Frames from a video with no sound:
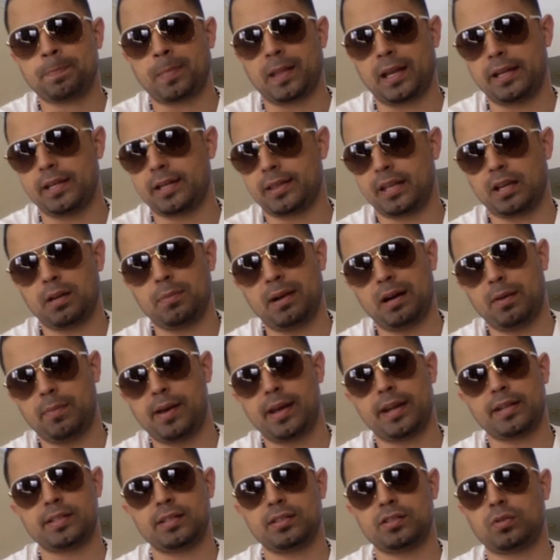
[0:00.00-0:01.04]
And the thing about
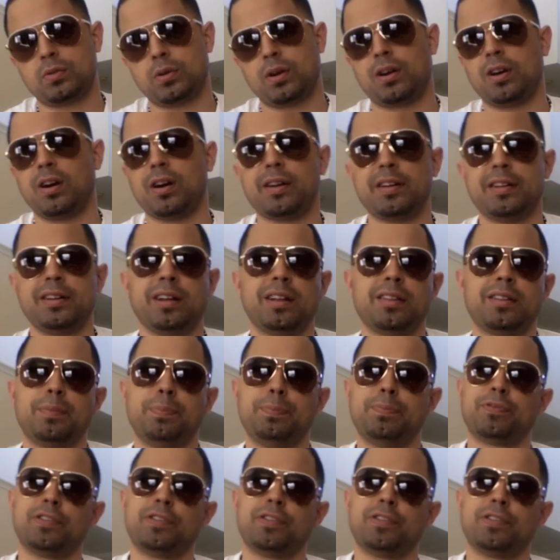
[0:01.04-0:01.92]
Madison Square Garden, another